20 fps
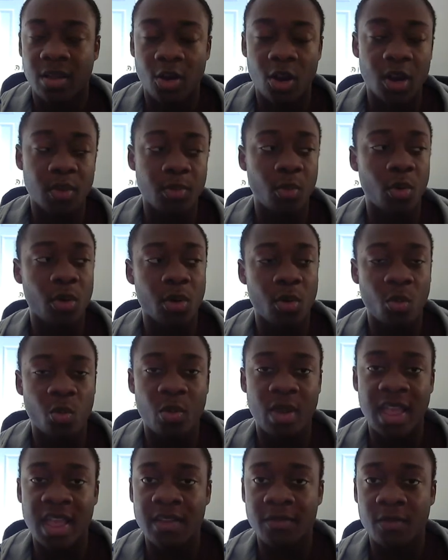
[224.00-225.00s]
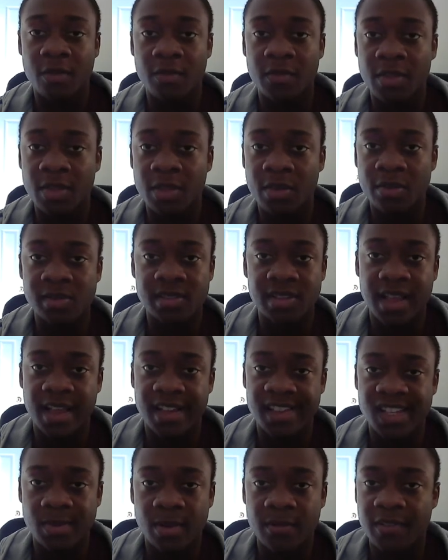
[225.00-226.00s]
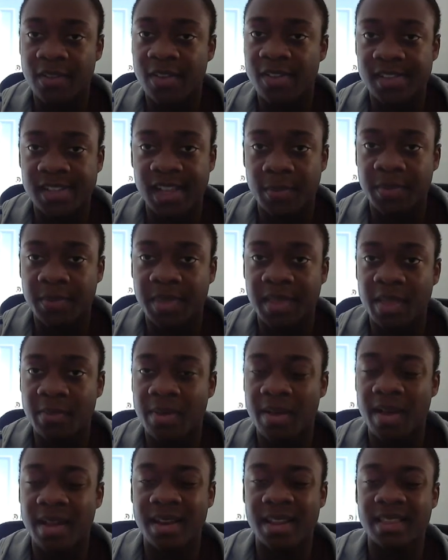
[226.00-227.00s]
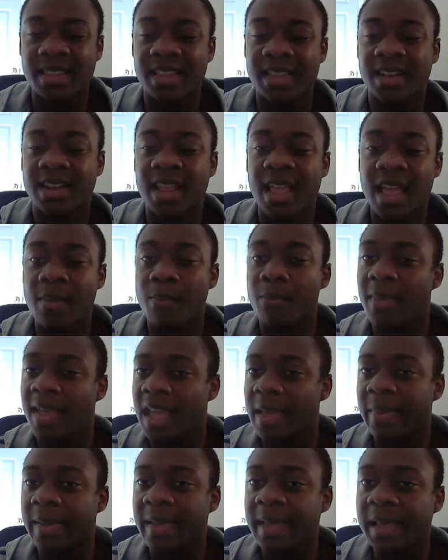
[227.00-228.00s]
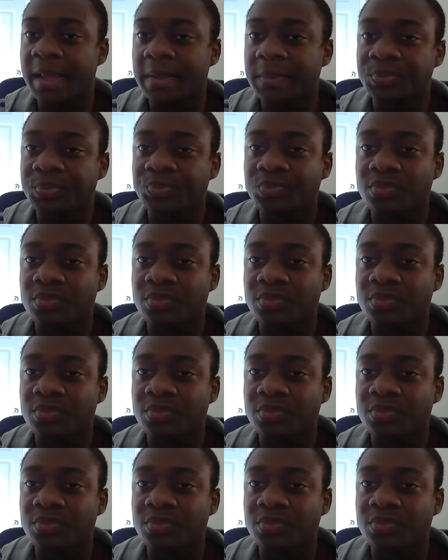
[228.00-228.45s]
heard more rave reviews, customer reviews or something about it, then maybe.